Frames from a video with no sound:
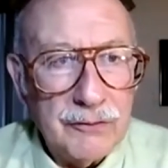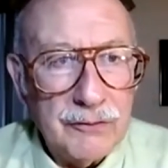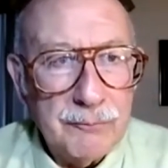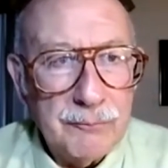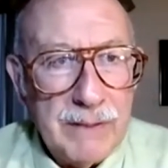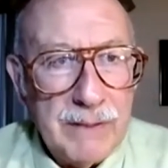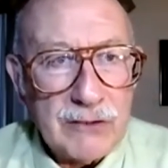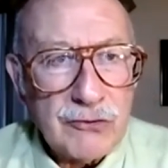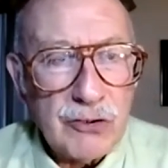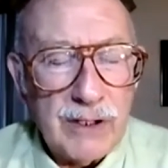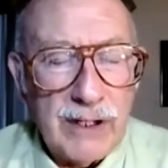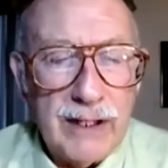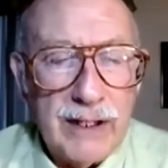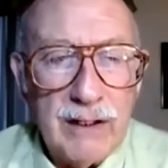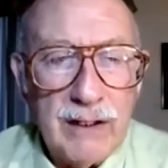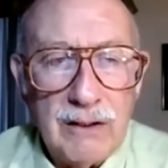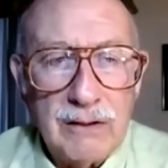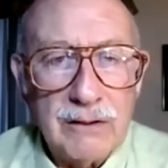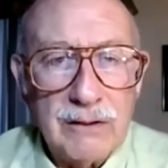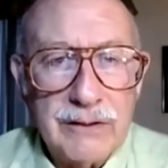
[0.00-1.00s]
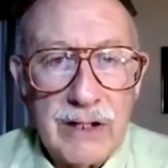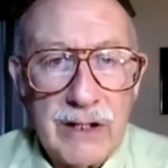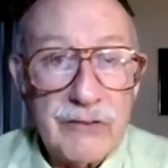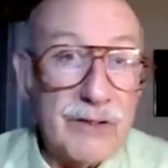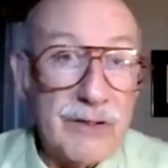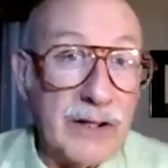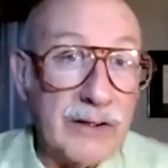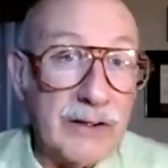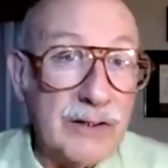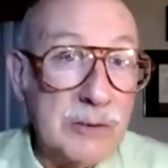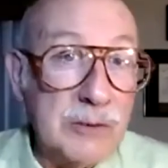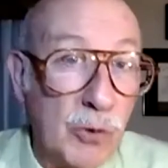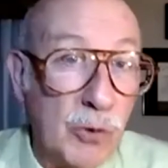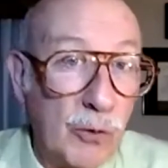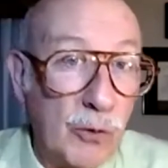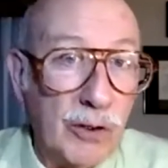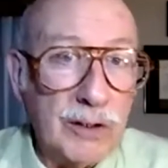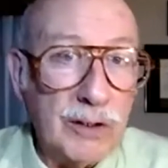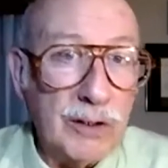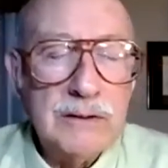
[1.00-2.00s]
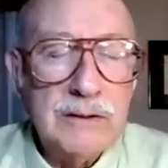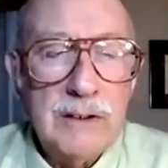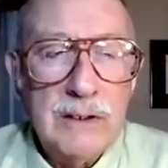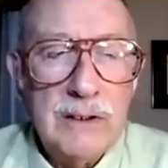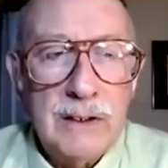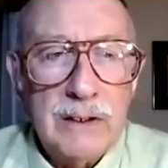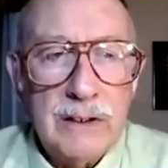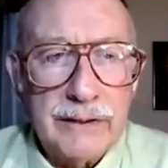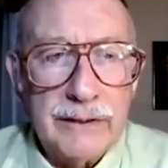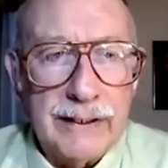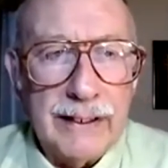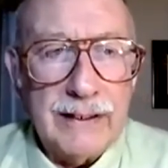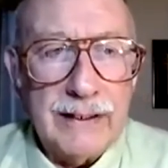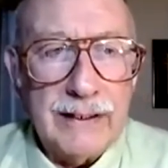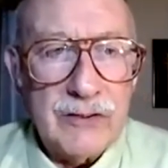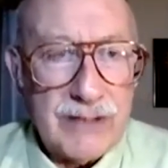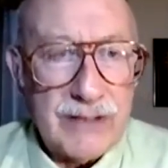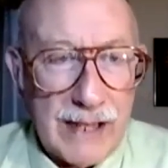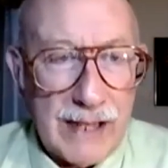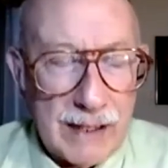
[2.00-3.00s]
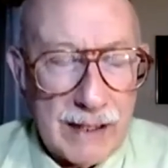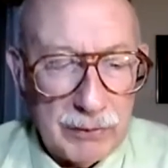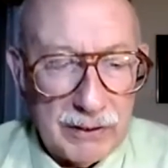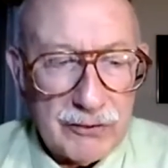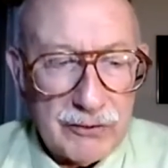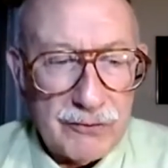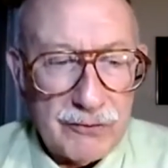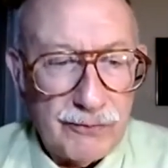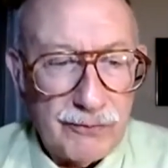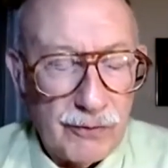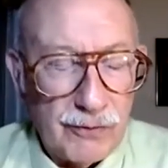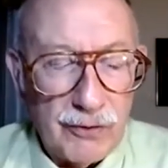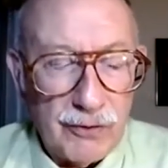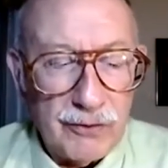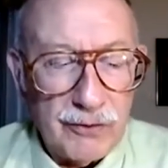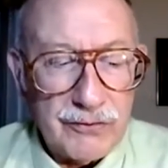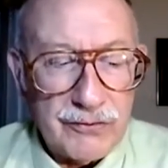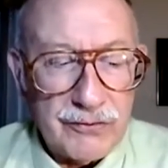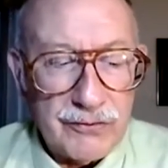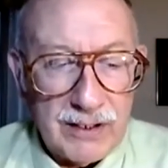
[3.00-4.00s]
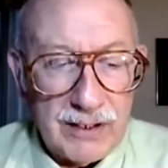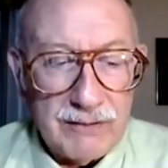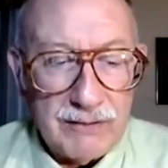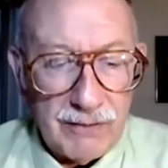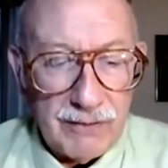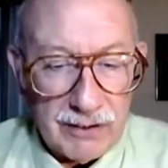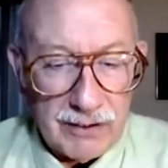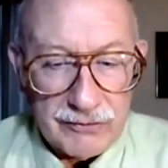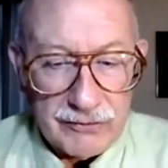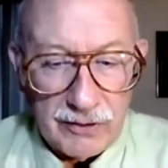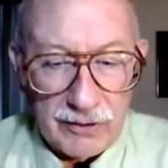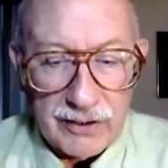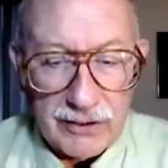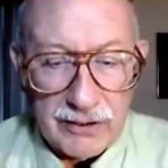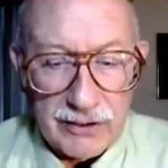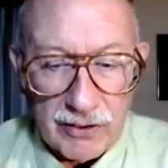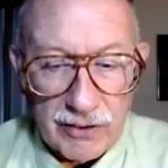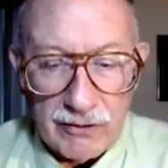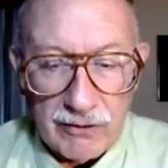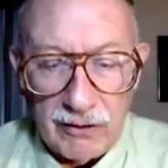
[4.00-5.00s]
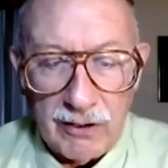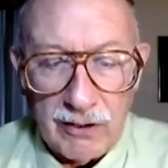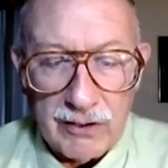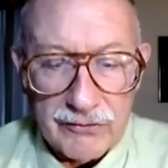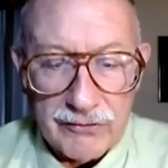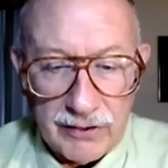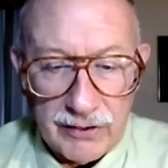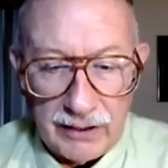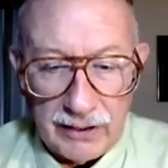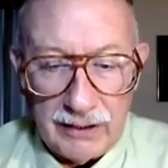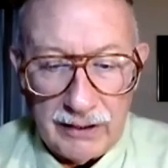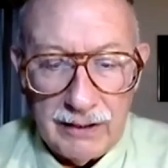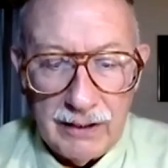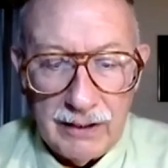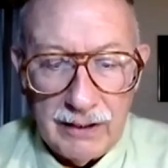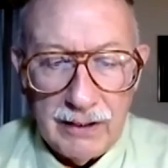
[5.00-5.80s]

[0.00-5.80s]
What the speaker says: Measure L does nothing more than establish for the city of Oxnard, a general law city,